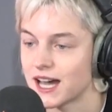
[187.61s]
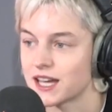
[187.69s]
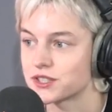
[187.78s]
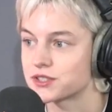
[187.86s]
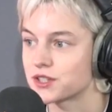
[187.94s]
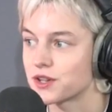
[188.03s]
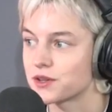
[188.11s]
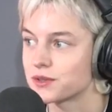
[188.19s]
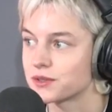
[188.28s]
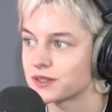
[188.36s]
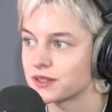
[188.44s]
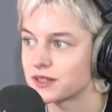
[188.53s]
And
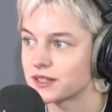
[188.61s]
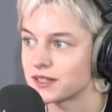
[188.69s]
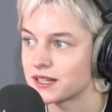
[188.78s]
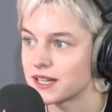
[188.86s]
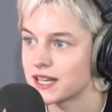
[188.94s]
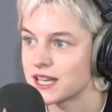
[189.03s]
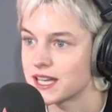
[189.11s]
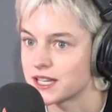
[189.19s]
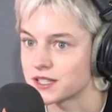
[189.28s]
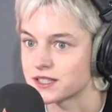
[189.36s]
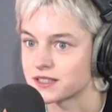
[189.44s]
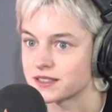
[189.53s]
so
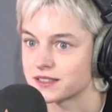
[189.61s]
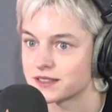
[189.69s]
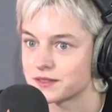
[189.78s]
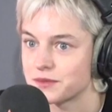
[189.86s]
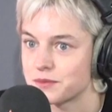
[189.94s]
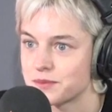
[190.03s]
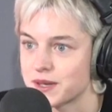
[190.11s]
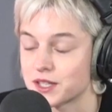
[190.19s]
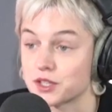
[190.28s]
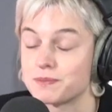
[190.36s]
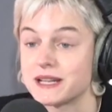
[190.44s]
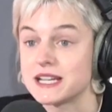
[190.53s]
in
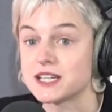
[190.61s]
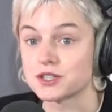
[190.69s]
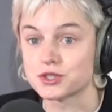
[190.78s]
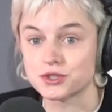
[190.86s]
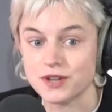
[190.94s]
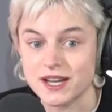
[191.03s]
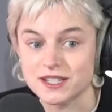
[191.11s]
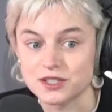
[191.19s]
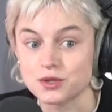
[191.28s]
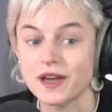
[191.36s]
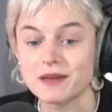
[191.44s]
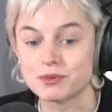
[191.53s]
being completely constrained
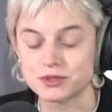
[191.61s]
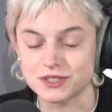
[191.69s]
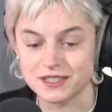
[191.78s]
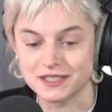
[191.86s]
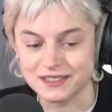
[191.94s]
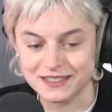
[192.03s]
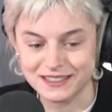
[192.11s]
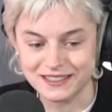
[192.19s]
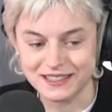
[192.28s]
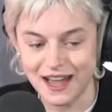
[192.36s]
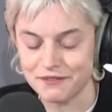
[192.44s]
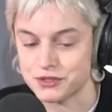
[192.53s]
and not able to
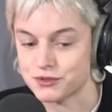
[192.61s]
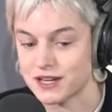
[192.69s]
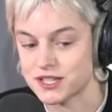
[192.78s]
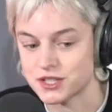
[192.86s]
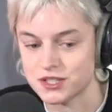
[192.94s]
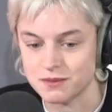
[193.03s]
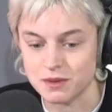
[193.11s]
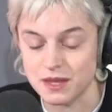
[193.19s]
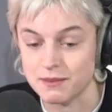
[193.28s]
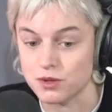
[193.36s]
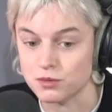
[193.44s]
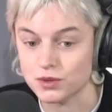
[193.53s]
have this relationship that
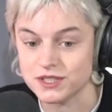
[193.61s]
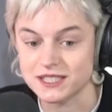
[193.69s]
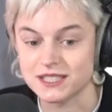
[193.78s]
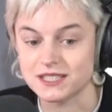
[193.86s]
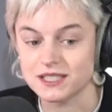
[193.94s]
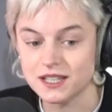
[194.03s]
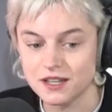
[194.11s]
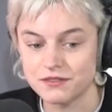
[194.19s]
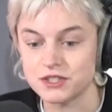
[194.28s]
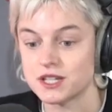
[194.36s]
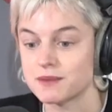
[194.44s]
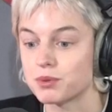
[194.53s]
they both wanted,
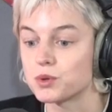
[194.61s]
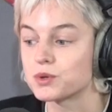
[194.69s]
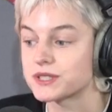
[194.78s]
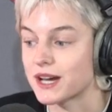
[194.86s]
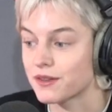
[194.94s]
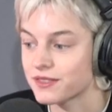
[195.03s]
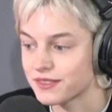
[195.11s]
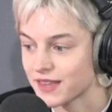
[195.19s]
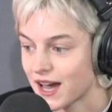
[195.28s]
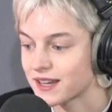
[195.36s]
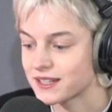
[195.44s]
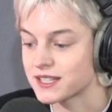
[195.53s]
Virginia poured out
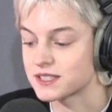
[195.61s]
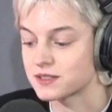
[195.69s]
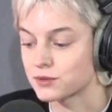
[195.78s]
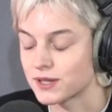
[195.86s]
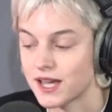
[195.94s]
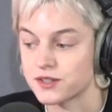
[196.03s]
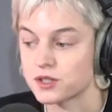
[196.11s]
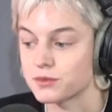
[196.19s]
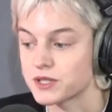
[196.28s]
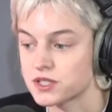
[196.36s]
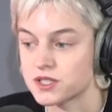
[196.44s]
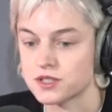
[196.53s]
that into Orlando,
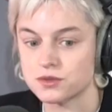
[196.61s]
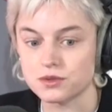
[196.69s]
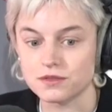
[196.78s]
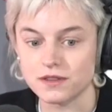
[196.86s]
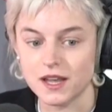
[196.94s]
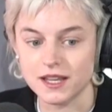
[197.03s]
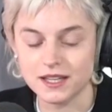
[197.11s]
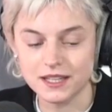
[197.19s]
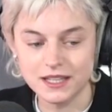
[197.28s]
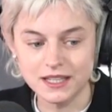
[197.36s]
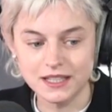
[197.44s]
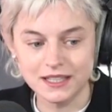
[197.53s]
which is sort of like
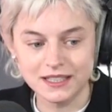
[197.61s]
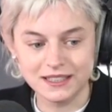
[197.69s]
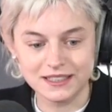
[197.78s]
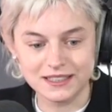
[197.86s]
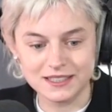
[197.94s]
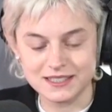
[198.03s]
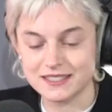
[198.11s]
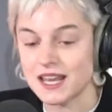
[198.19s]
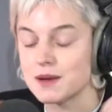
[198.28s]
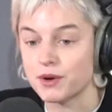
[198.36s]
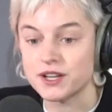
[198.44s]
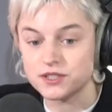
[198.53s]

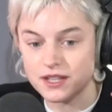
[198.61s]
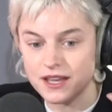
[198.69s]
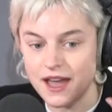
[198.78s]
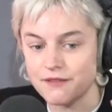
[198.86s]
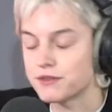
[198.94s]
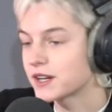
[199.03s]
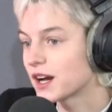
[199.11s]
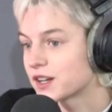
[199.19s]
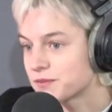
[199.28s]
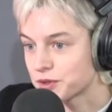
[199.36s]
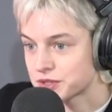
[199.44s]
celebrates every kind of